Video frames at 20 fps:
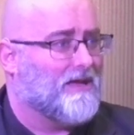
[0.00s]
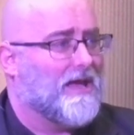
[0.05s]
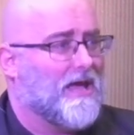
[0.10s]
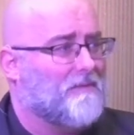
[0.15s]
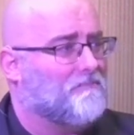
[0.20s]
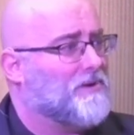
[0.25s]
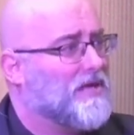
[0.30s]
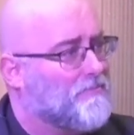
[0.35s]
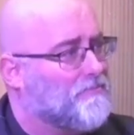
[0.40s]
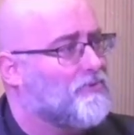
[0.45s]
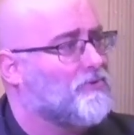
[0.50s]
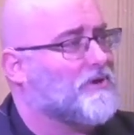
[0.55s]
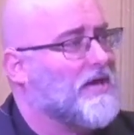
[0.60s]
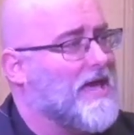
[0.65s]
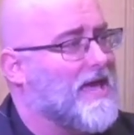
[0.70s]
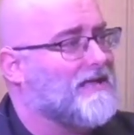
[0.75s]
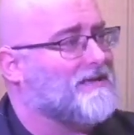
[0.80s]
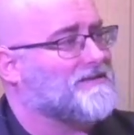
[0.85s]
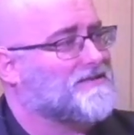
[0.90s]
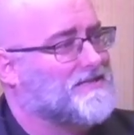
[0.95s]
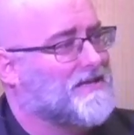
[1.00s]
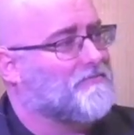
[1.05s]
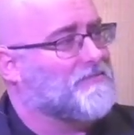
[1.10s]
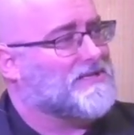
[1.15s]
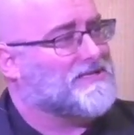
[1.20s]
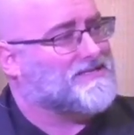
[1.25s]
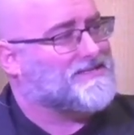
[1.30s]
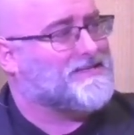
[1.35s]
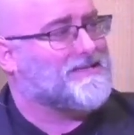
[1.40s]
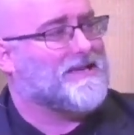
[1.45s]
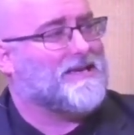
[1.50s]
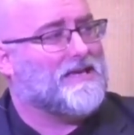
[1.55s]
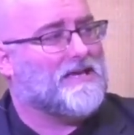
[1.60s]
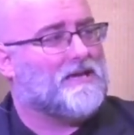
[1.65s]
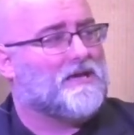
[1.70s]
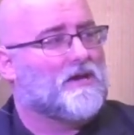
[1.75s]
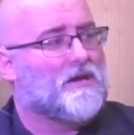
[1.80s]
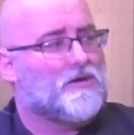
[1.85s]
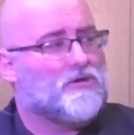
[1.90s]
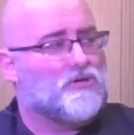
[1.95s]
and people can't seem to
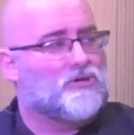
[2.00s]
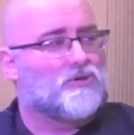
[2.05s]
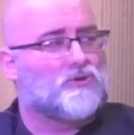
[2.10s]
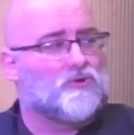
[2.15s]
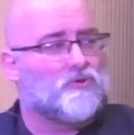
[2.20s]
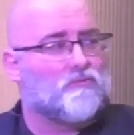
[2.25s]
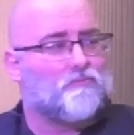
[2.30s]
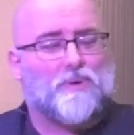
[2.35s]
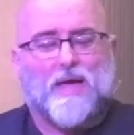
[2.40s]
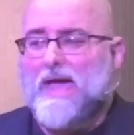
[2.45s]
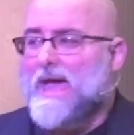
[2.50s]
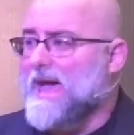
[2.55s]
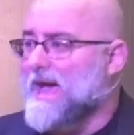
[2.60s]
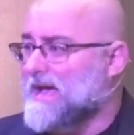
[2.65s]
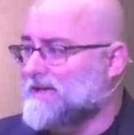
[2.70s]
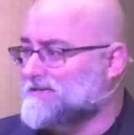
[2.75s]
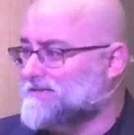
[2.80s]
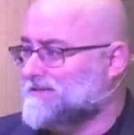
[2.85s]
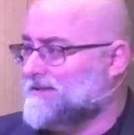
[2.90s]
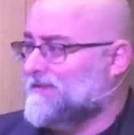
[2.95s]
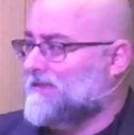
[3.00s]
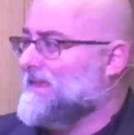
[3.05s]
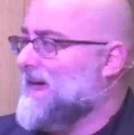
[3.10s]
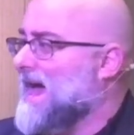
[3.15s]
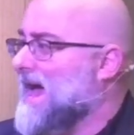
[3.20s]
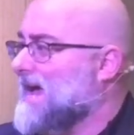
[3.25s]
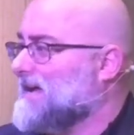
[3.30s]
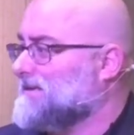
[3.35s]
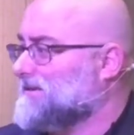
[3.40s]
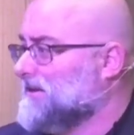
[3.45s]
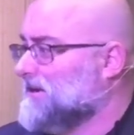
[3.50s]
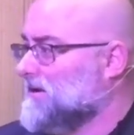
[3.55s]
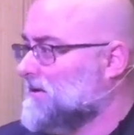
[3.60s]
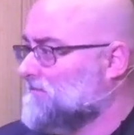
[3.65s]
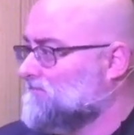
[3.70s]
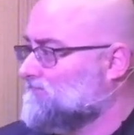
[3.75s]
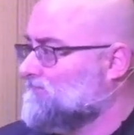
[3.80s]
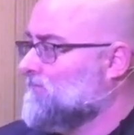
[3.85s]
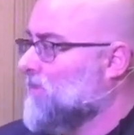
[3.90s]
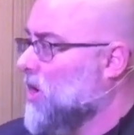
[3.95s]
see you past that
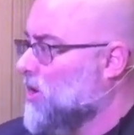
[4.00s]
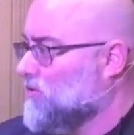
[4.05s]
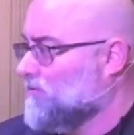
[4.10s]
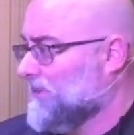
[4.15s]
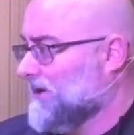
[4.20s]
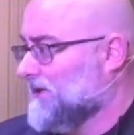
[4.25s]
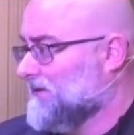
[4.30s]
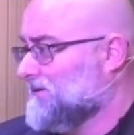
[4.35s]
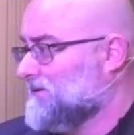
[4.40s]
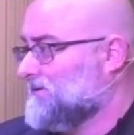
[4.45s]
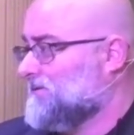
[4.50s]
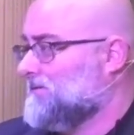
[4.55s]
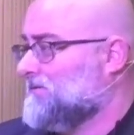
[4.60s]
moment.